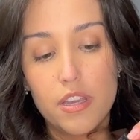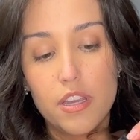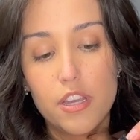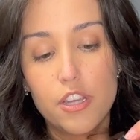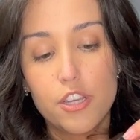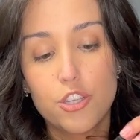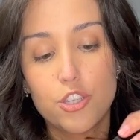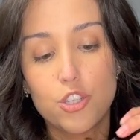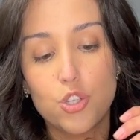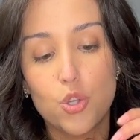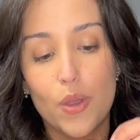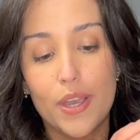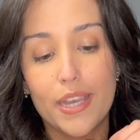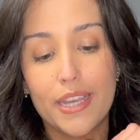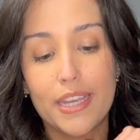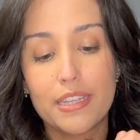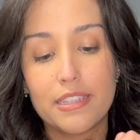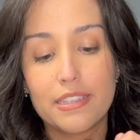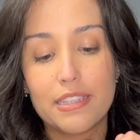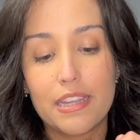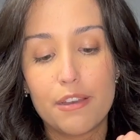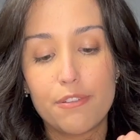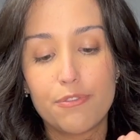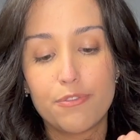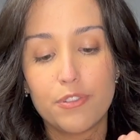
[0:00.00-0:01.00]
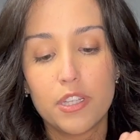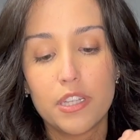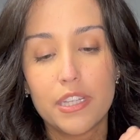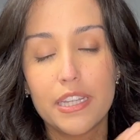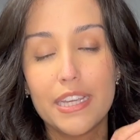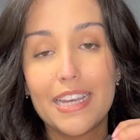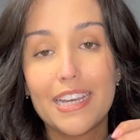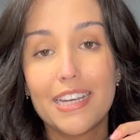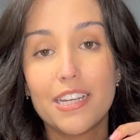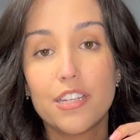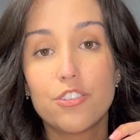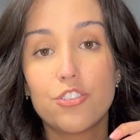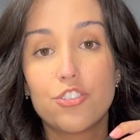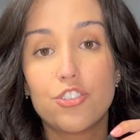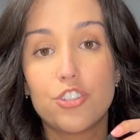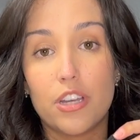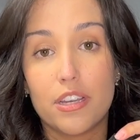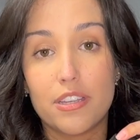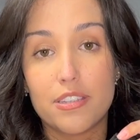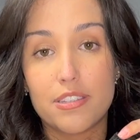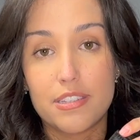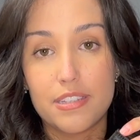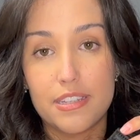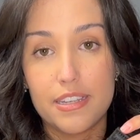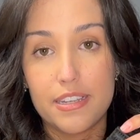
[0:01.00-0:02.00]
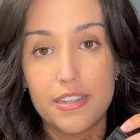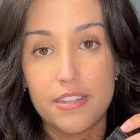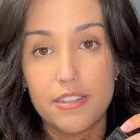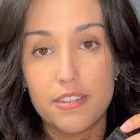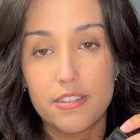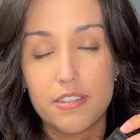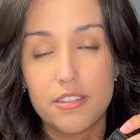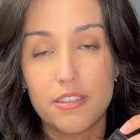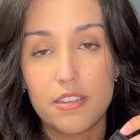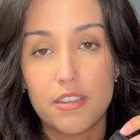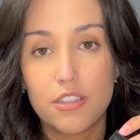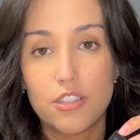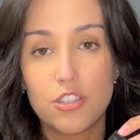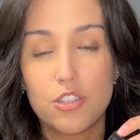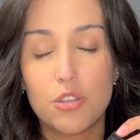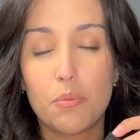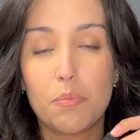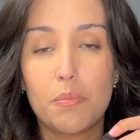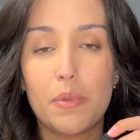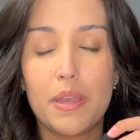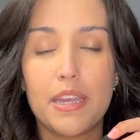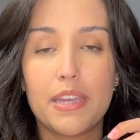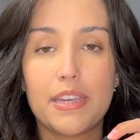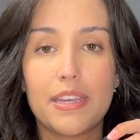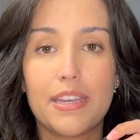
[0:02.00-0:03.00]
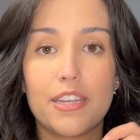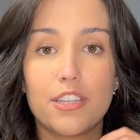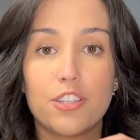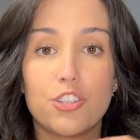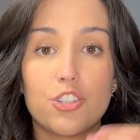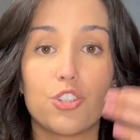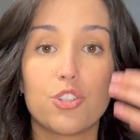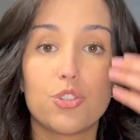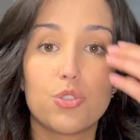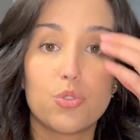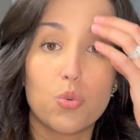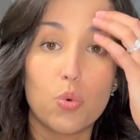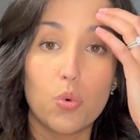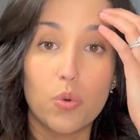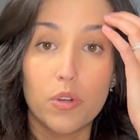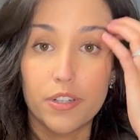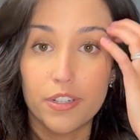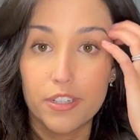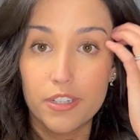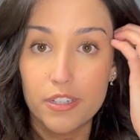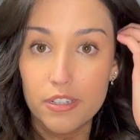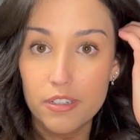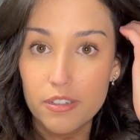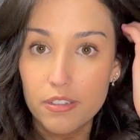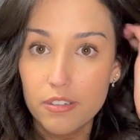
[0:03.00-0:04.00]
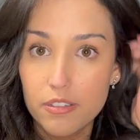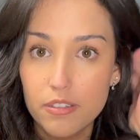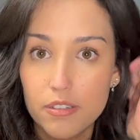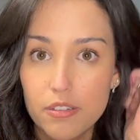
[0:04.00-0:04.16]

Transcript: so I can definitely adjust it to make it shorter,